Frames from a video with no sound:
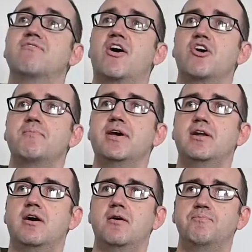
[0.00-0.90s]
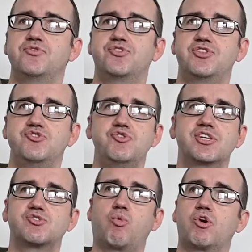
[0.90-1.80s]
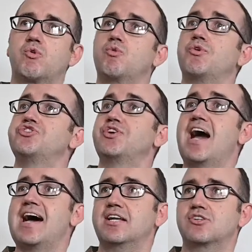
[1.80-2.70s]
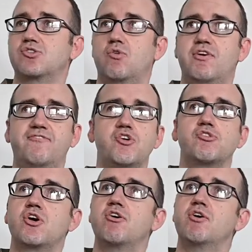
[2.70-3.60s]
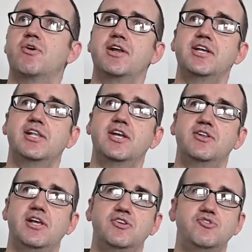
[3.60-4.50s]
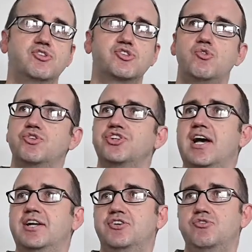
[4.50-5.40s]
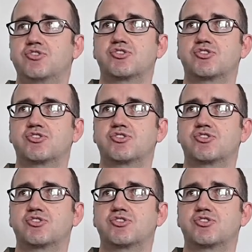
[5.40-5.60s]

environment, um, you just work with what you got. So if you're the only one in it, then then you just do what you got to do to